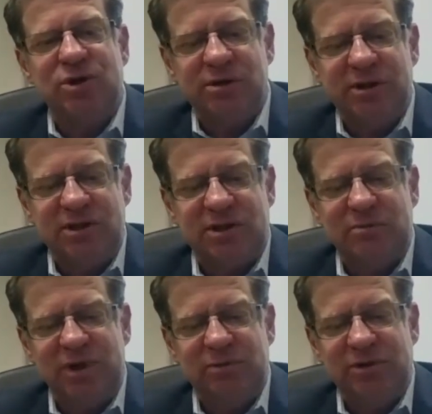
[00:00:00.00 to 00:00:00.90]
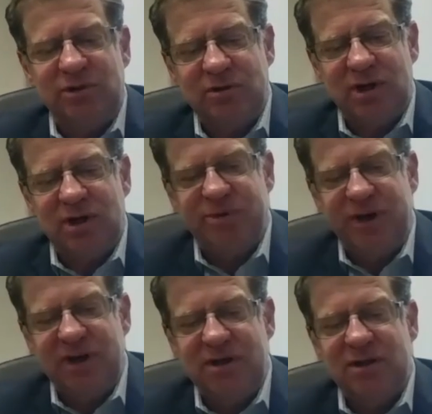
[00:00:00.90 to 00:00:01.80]
or at least to be able to
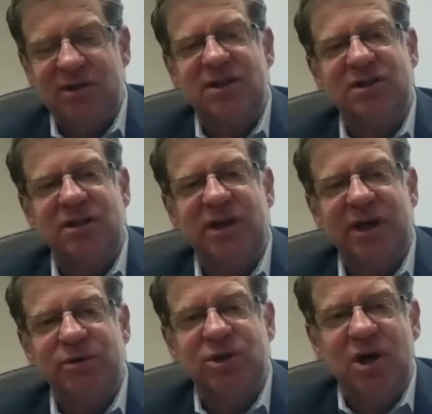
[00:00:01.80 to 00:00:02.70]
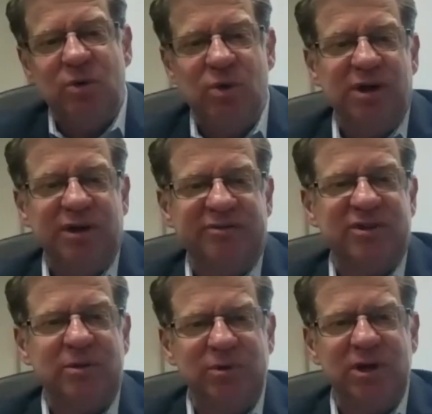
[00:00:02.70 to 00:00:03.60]
comprehend and discuss a language well
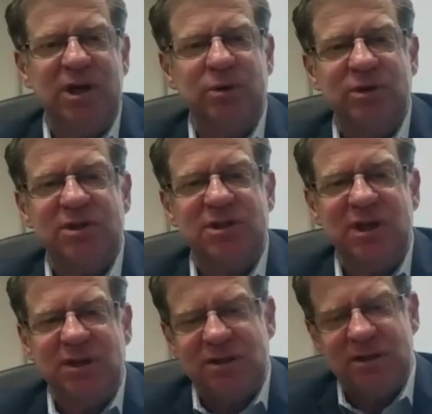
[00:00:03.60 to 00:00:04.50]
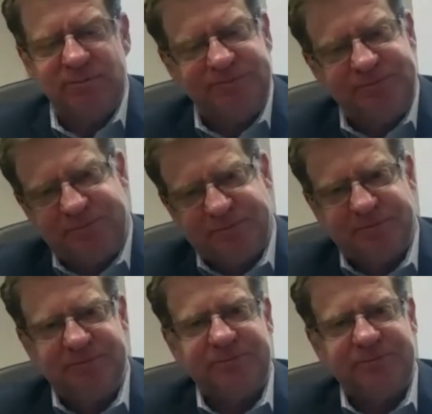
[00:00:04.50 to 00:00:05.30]
enough to communicate with the state. Yeah,